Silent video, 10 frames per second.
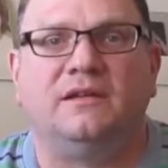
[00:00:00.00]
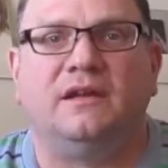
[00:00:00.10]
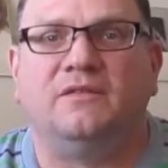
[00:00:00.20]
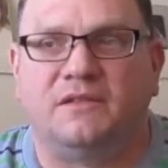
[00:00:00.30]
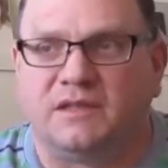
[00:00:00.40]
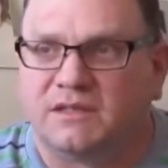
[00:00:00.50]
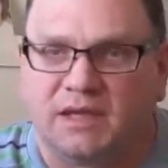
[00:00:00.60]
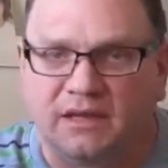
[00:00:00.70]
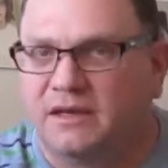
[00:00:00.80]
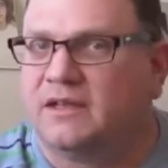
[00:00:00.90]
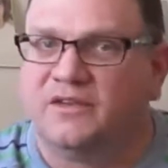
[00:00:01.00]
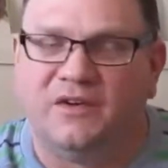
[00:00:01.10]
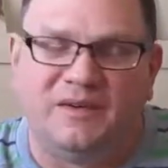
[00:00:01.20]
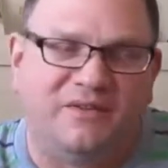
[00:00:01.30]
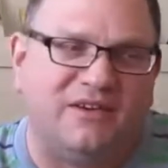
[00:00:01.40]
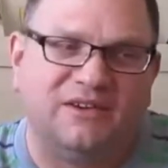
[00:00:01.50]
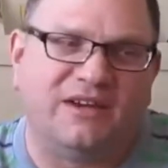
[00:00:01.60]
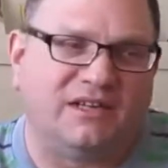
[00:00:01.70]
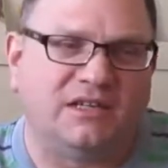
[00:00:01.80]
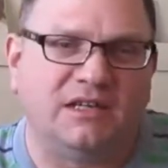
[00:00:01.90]
everything's getting hit from every
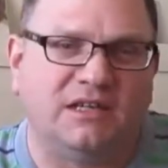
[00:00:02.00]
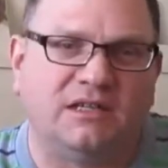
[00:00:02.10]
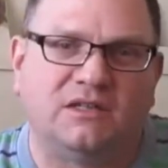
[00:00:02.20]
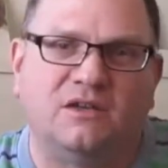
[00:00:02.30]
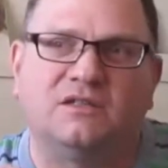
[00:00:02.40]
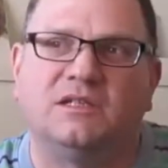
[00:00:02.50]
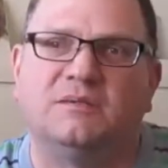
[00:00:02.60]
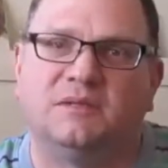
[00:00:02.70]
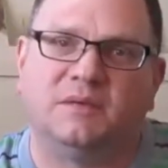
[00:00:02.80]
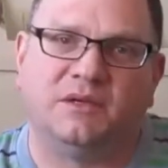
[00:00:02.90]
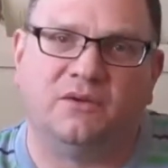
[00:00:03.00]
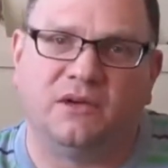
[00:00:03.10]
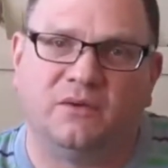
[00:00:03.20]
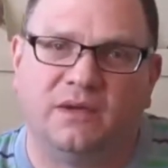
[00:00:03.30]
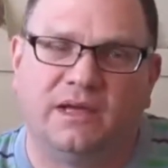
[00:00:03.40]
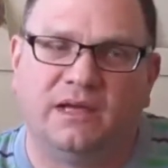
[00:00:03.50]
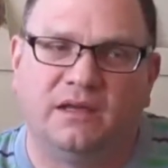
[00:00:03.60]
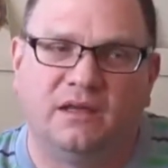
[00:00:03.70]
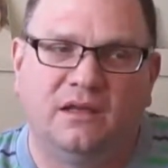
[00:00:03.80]
direction, and it all seems to be going away.